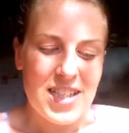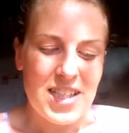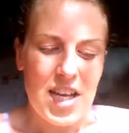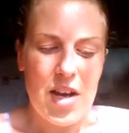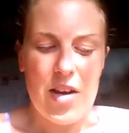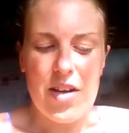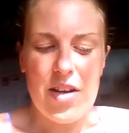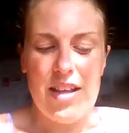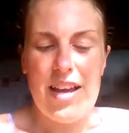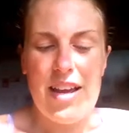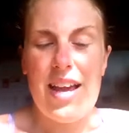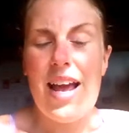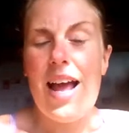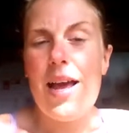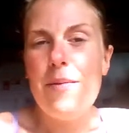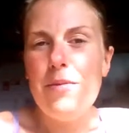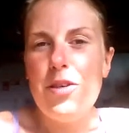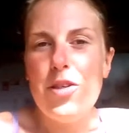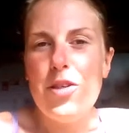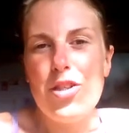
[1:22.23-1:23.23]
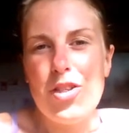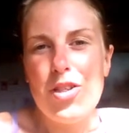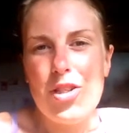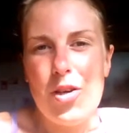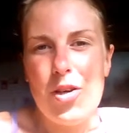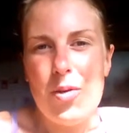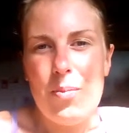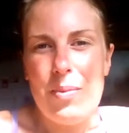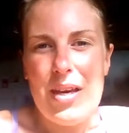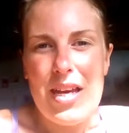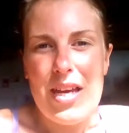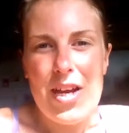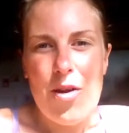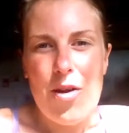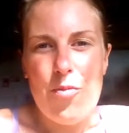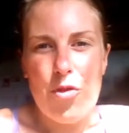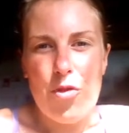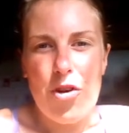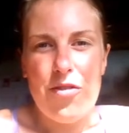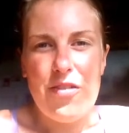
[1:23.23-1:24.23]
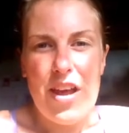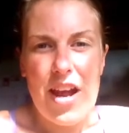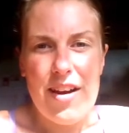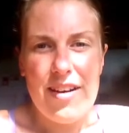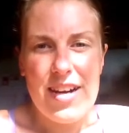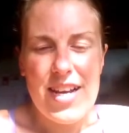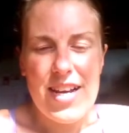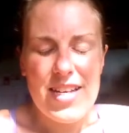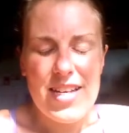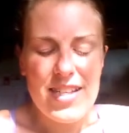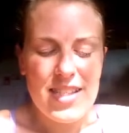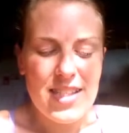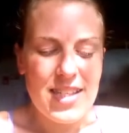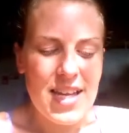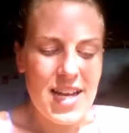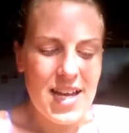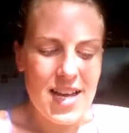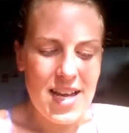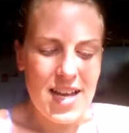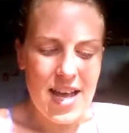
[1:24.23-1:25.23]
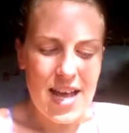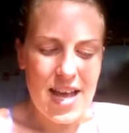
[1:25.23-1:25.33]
so like I'm used to being in rough areas.